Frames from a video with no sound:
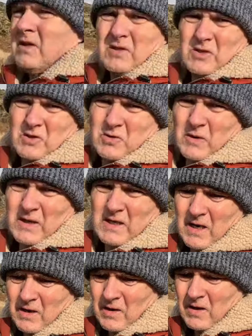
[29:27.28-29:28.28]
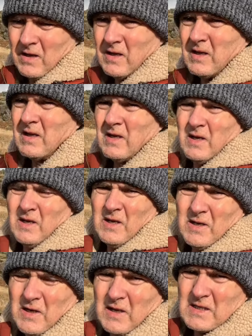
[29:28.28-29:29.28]
just right here,
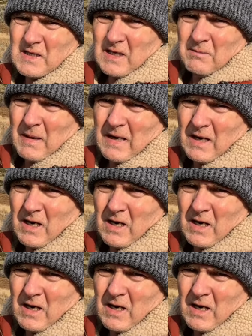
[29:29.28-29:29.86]
19 men